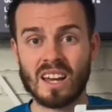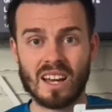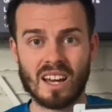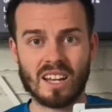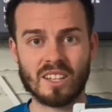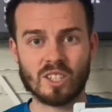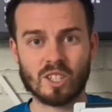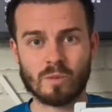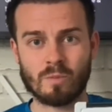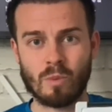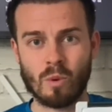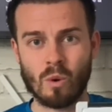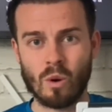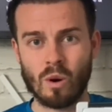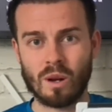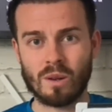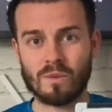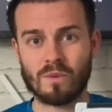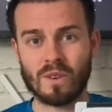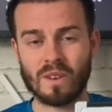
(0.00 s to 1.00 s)
and
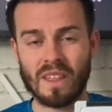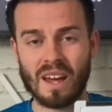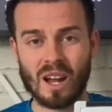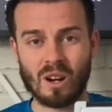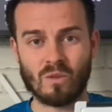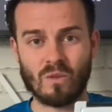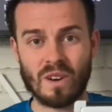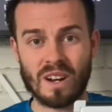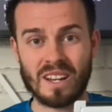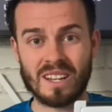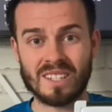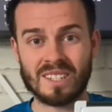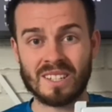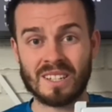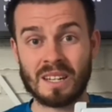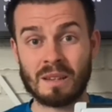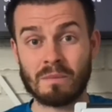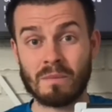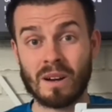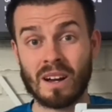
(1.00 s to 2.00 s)
sport, and for that reason
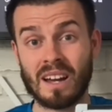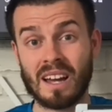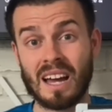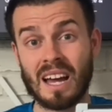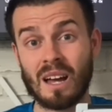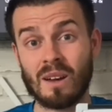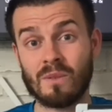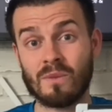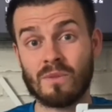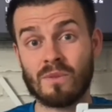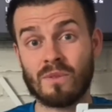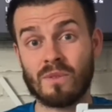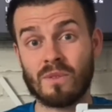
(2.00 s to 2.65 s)
it might have